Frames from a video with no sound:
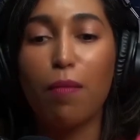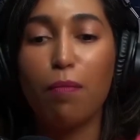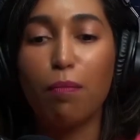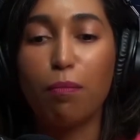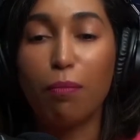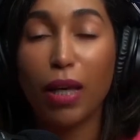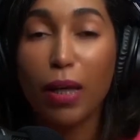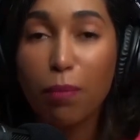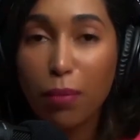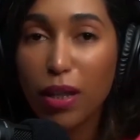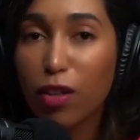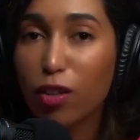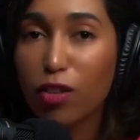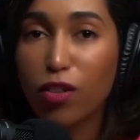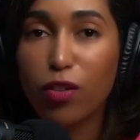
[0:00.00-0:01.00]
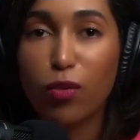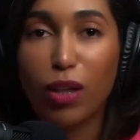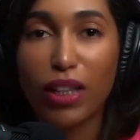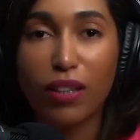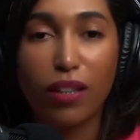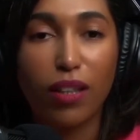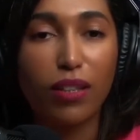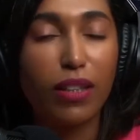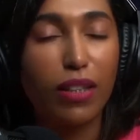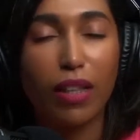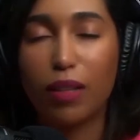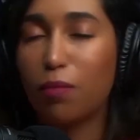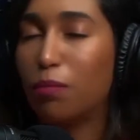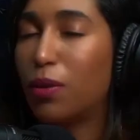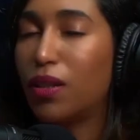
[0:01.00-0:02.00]
maybe you're the right
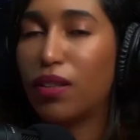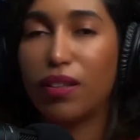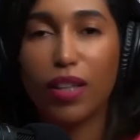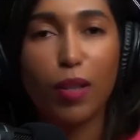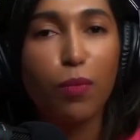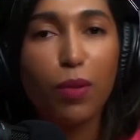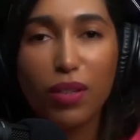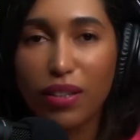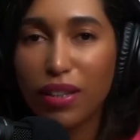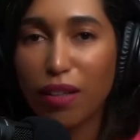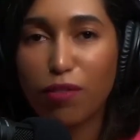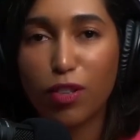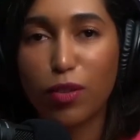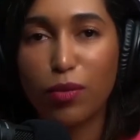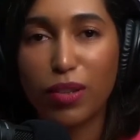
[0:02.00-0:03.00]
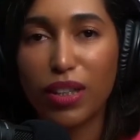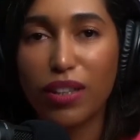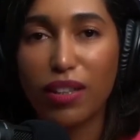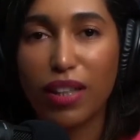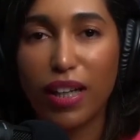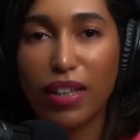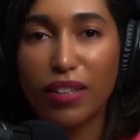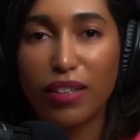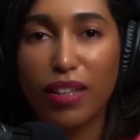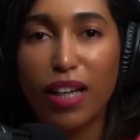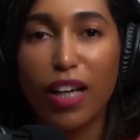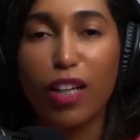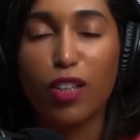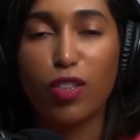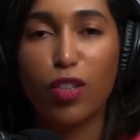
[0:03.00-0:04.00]
candidate, but they will never realize.
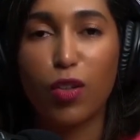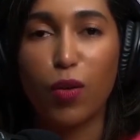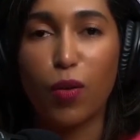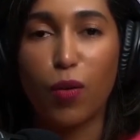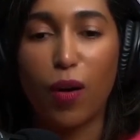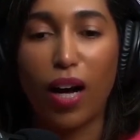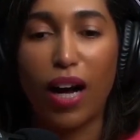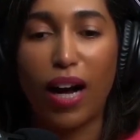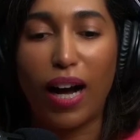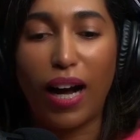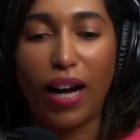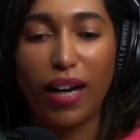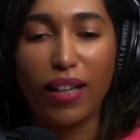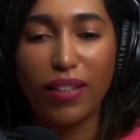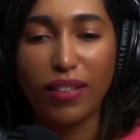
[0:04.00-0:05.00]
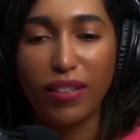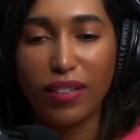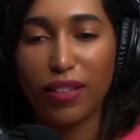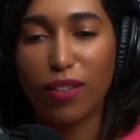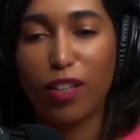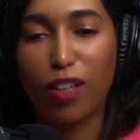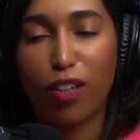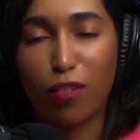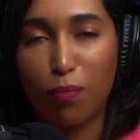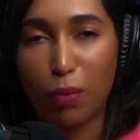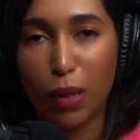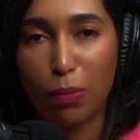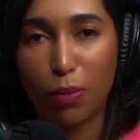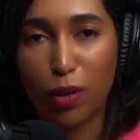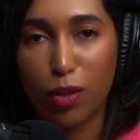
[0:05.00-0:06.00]
So I see a lot of
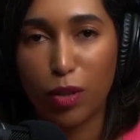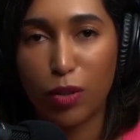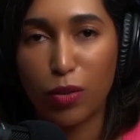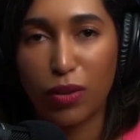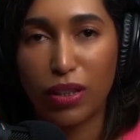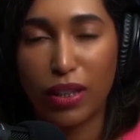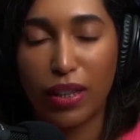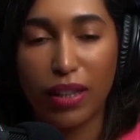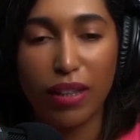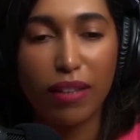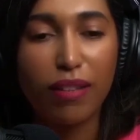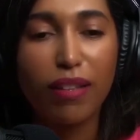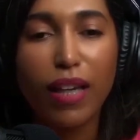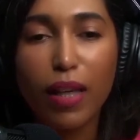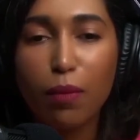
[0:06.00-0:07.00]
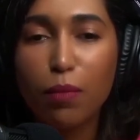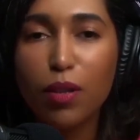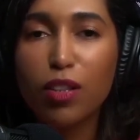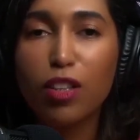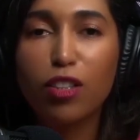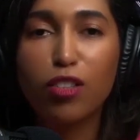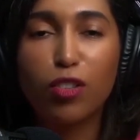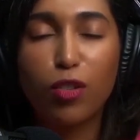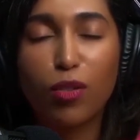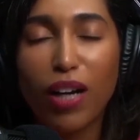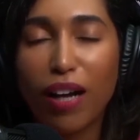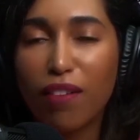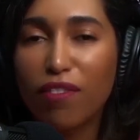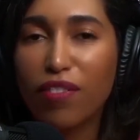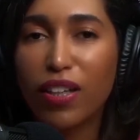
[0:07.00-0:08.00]
people using tables,
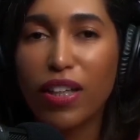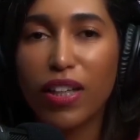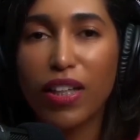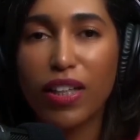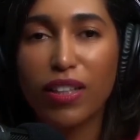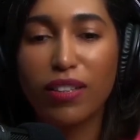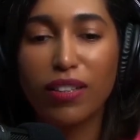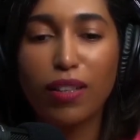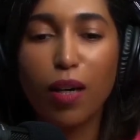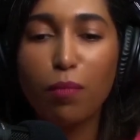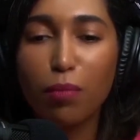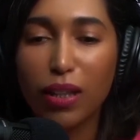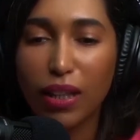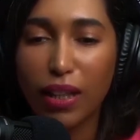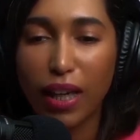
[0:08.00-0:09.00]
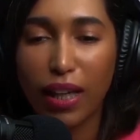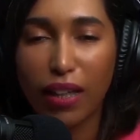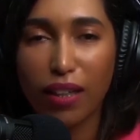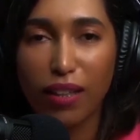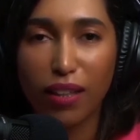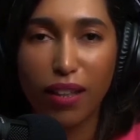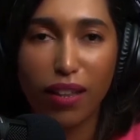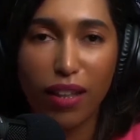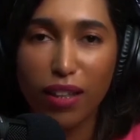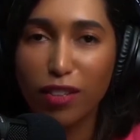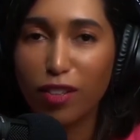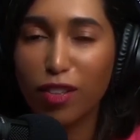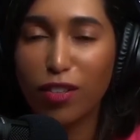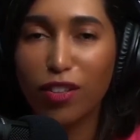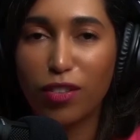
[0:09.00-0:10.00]
graphics, complicated
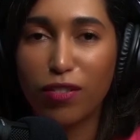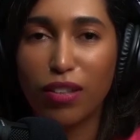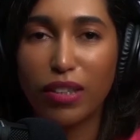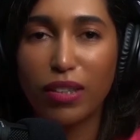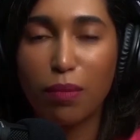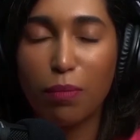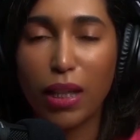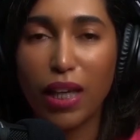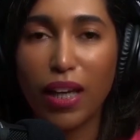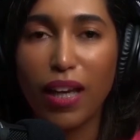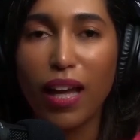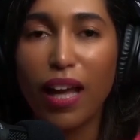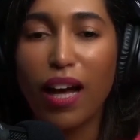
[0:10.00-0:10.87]
things on their resume.